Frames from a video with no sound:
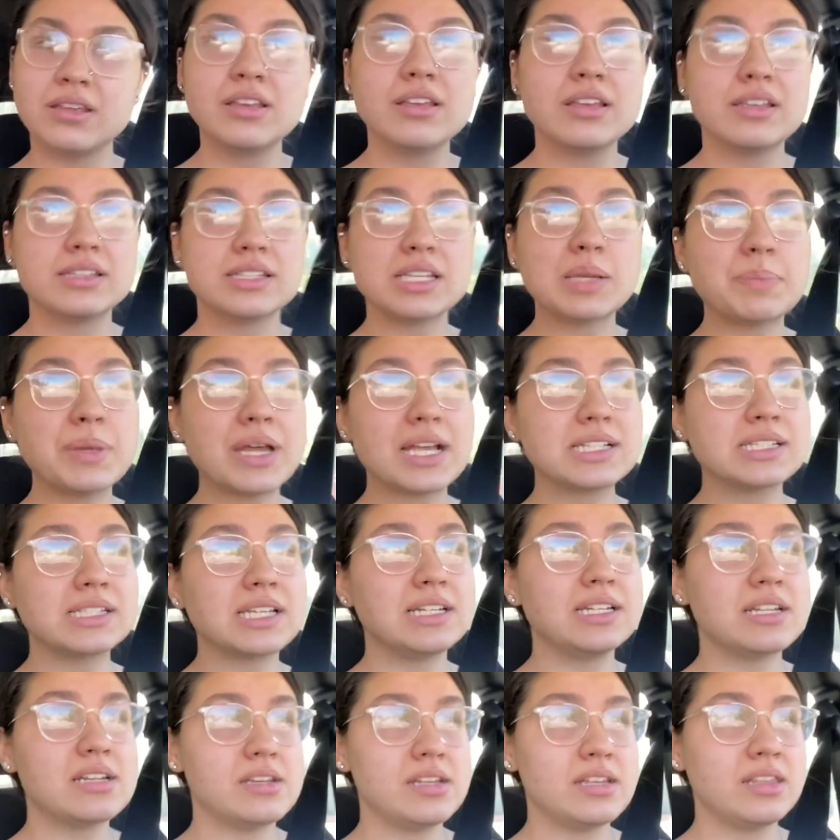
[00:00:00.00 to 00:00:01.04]
se
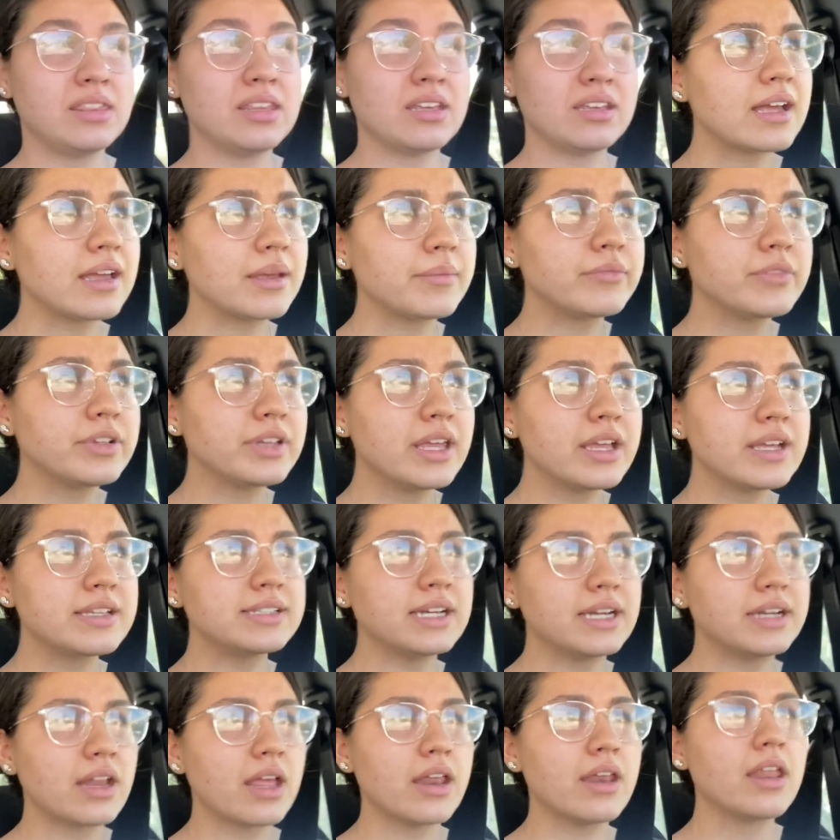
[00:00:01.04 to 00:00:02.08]
pasan, la neta. I'm really
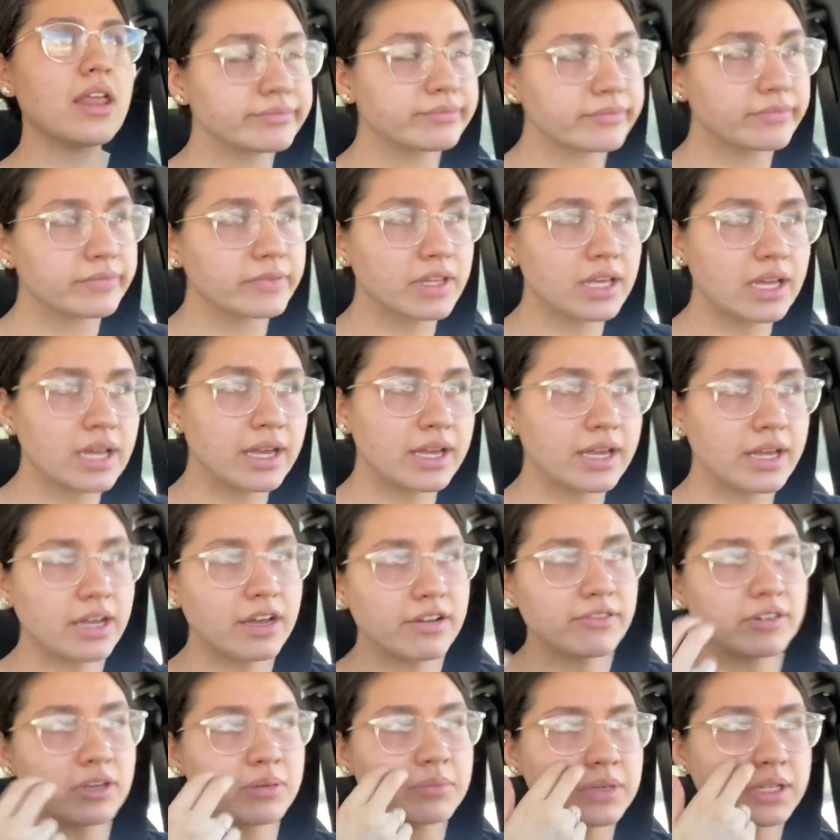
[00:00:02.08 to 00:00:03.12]
excited. I
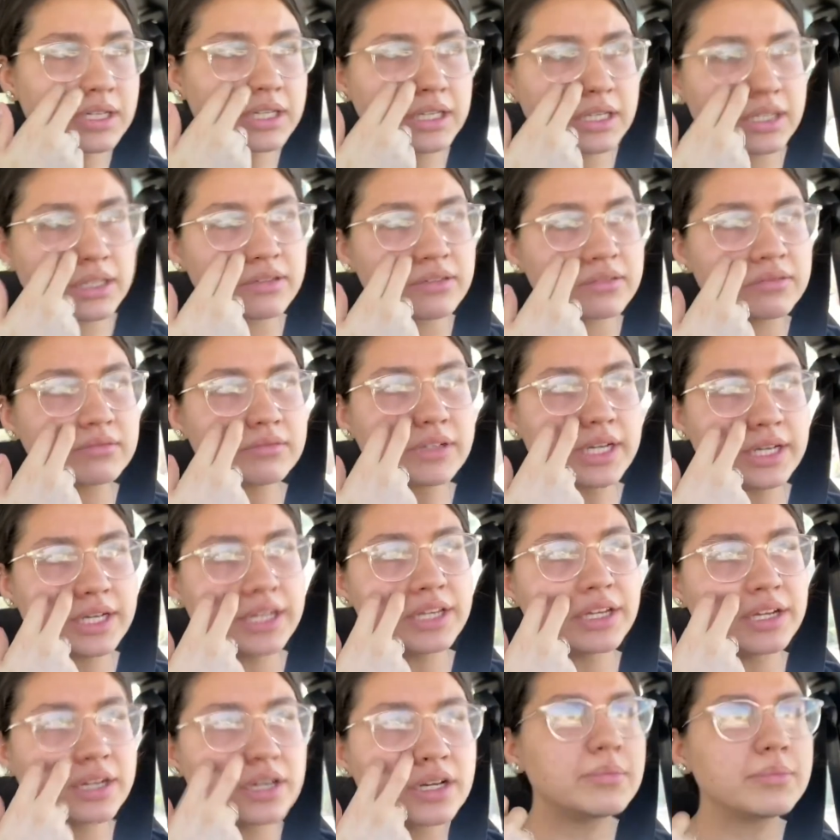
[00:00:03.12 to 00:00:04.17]
have her money right
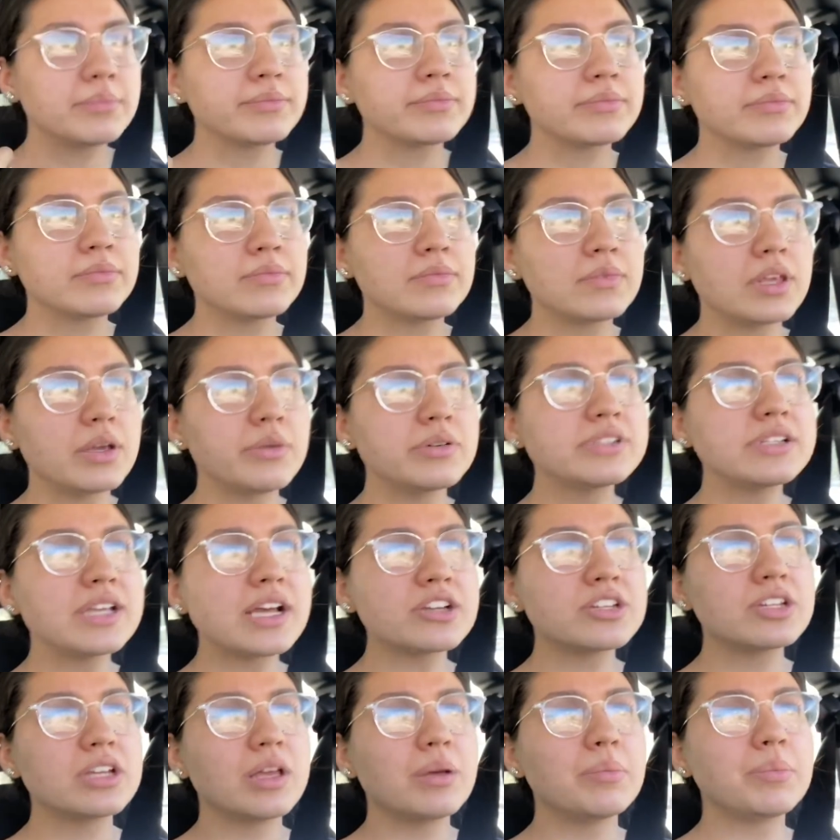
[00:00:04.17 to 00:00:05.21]
here. It was
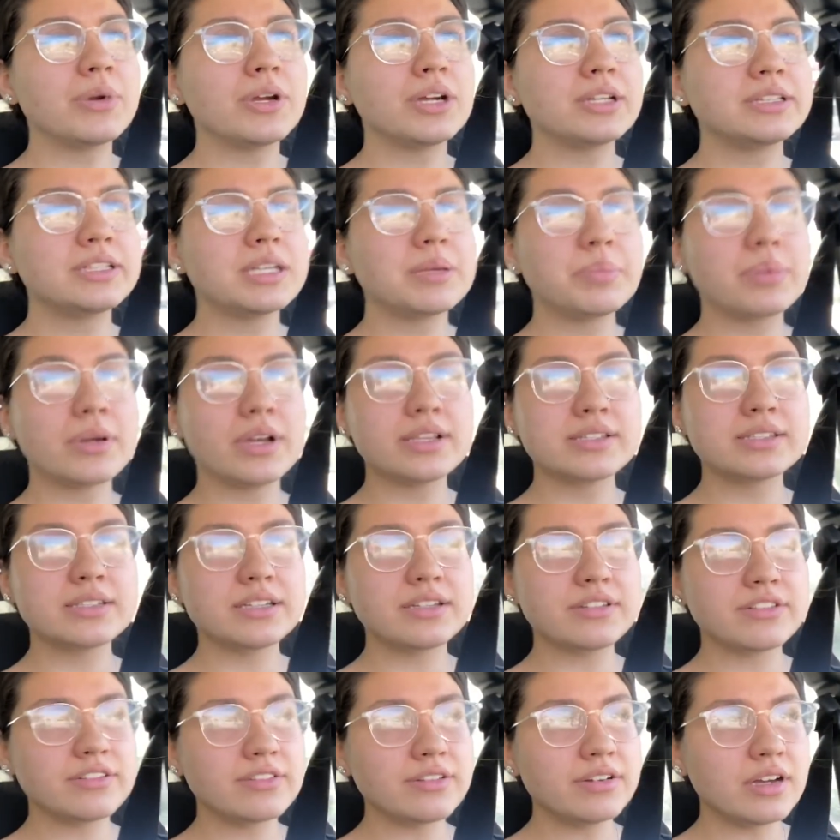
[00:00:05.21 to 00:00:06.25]
actually a birthday
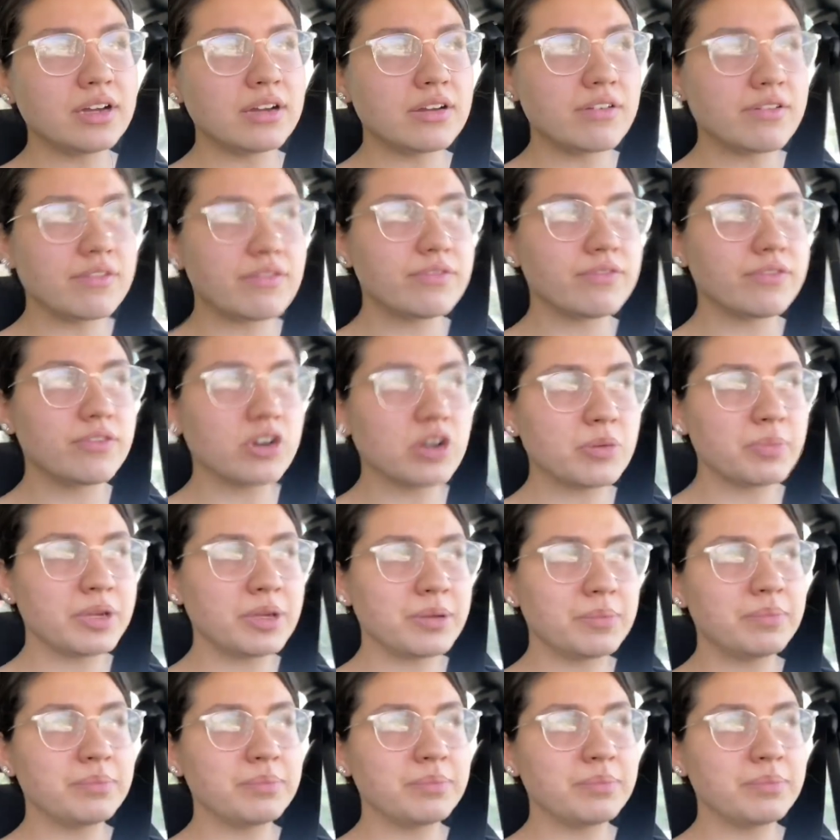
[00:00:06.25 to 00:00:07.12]
present for my